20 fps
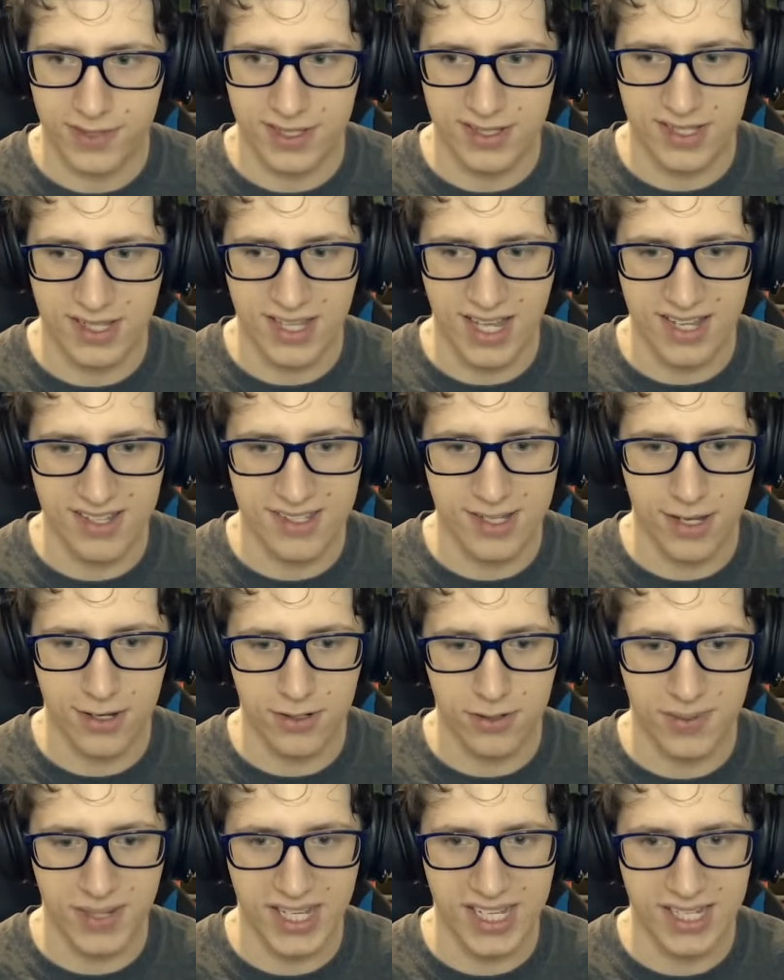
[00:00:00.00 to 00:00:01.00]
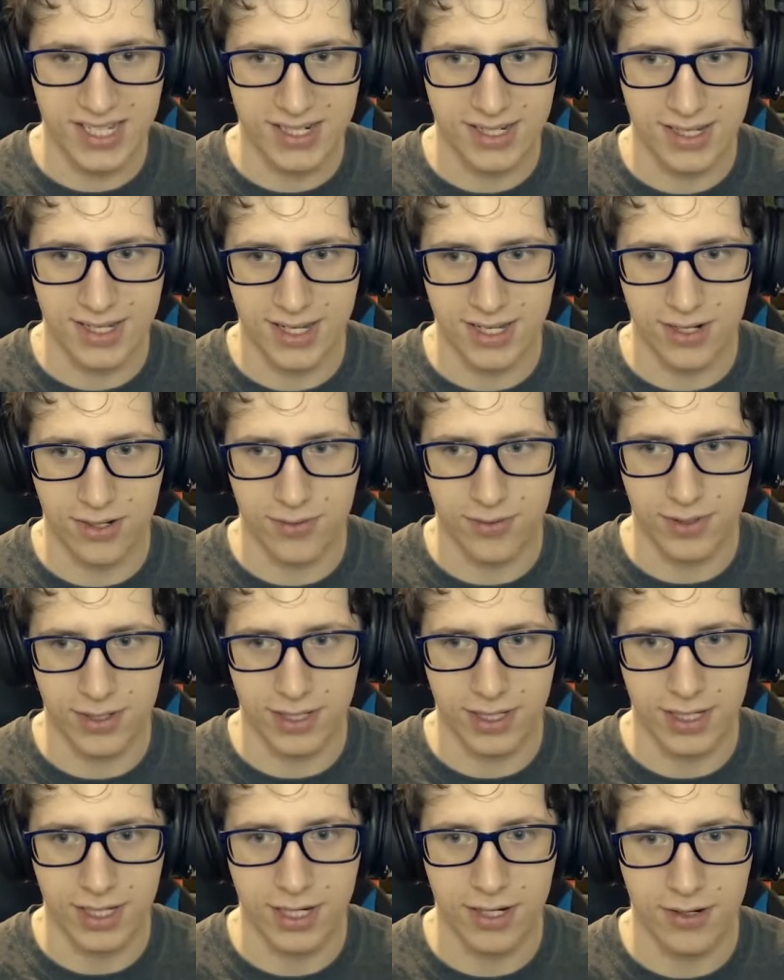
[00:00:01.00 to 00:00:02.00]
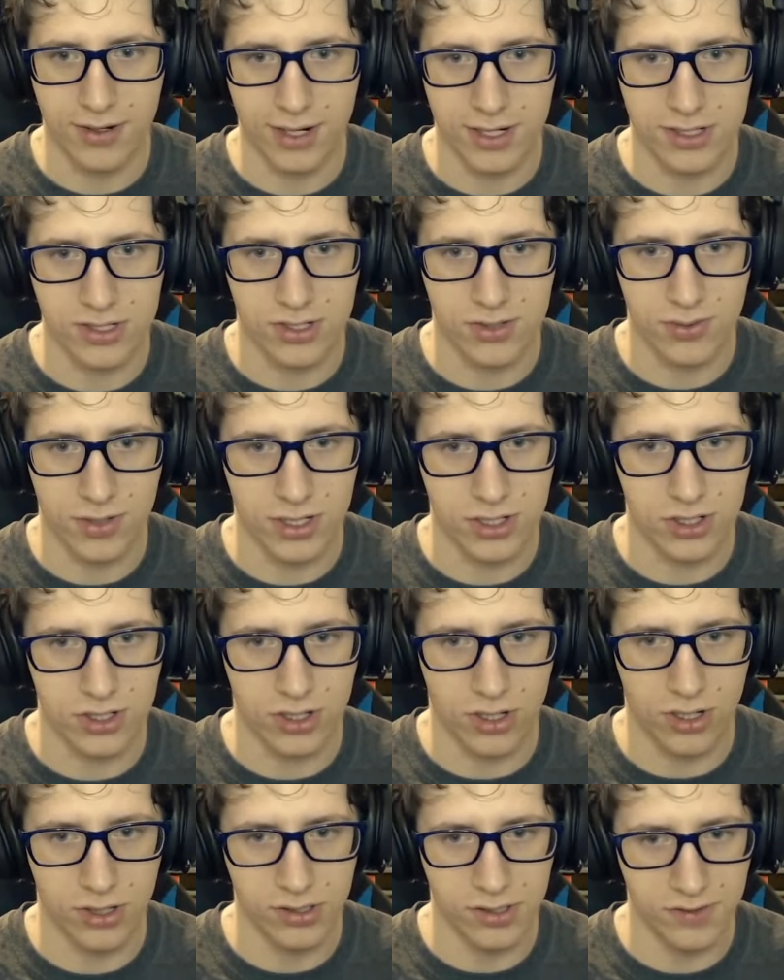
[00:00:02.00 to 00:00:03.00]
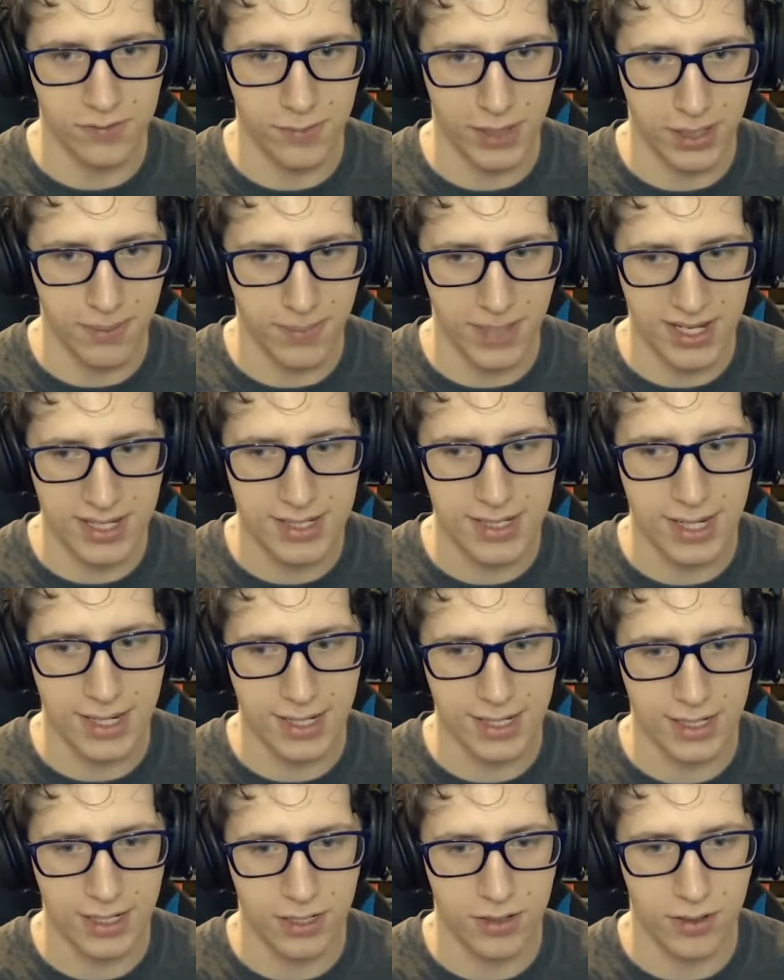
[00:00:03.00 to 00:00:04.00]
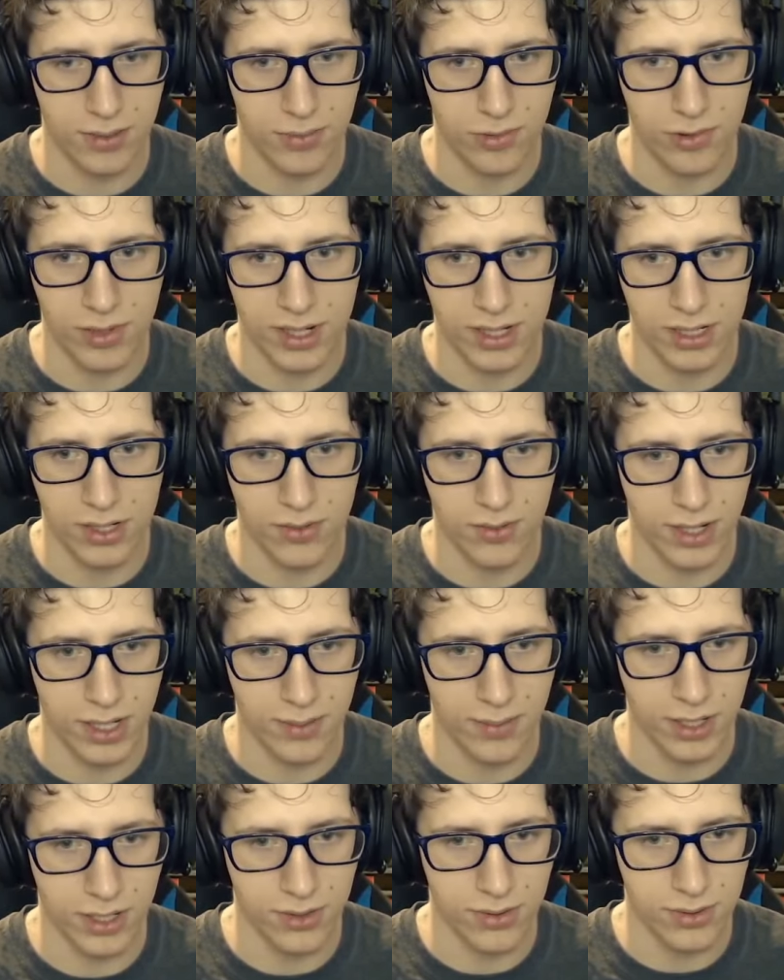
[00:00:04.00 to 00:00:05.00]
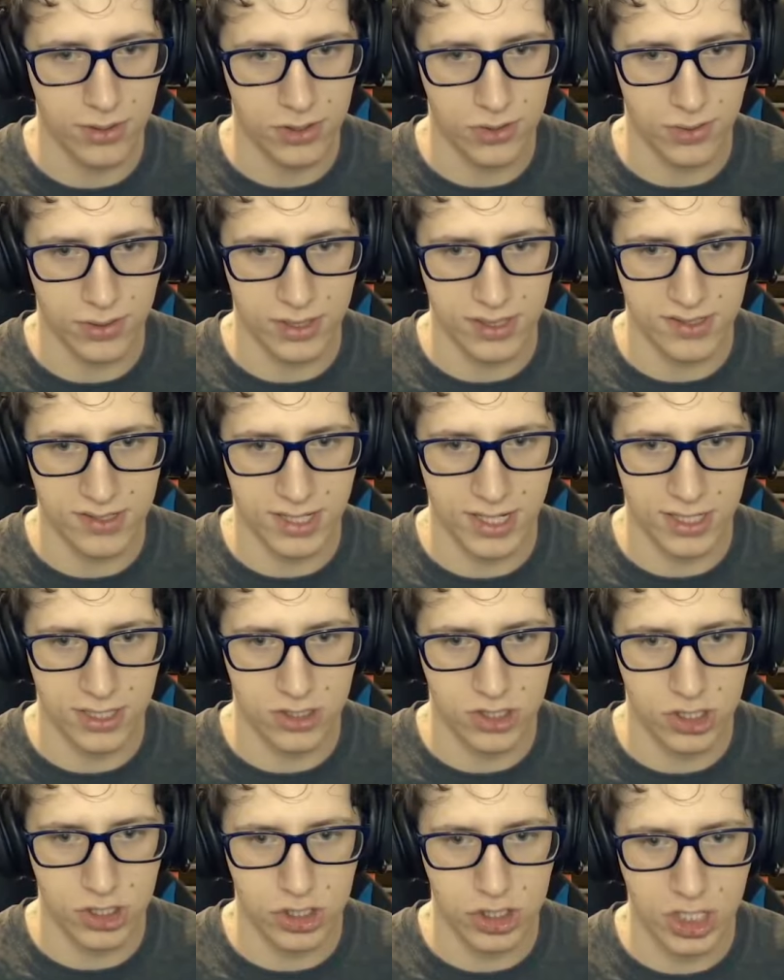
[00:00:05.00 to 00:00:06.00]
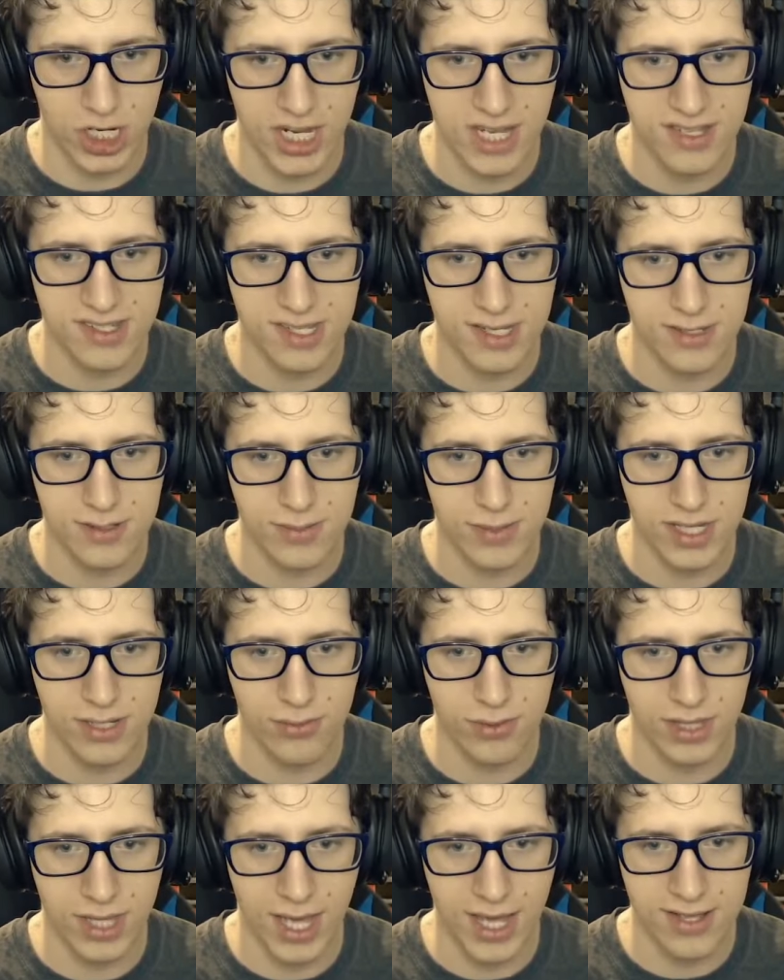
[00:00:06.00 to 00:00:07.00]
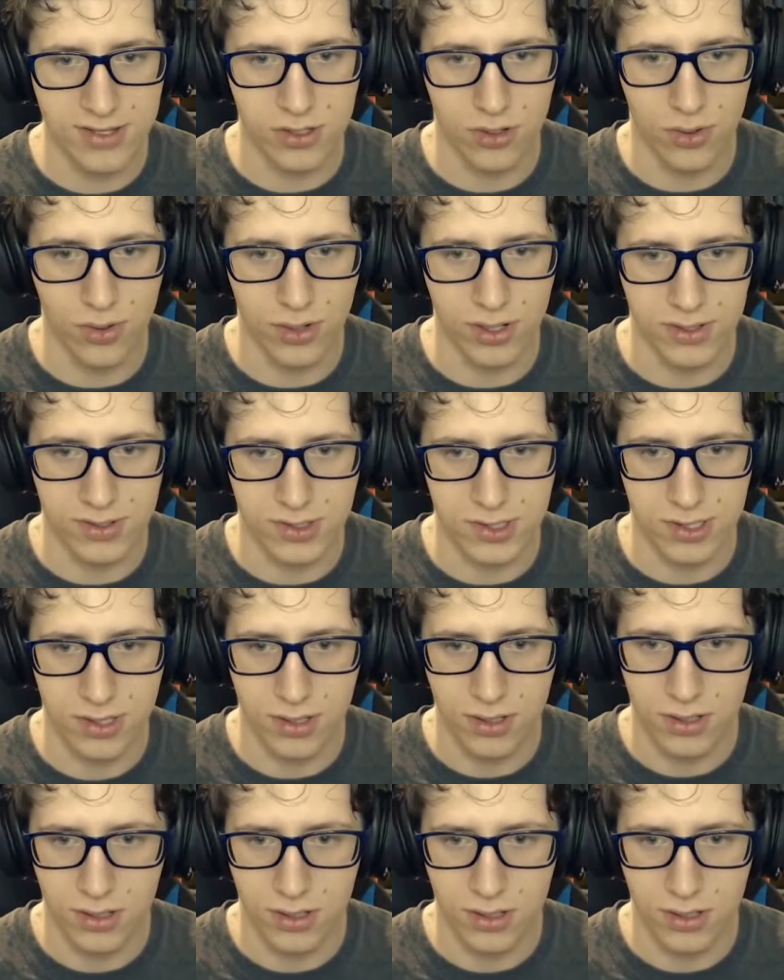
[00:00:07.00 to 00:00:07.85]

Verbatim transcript: Did that sound bad? I don't really care. I just watched all of my men die, and now I'm running away on my horse while this guy chases me with his horse.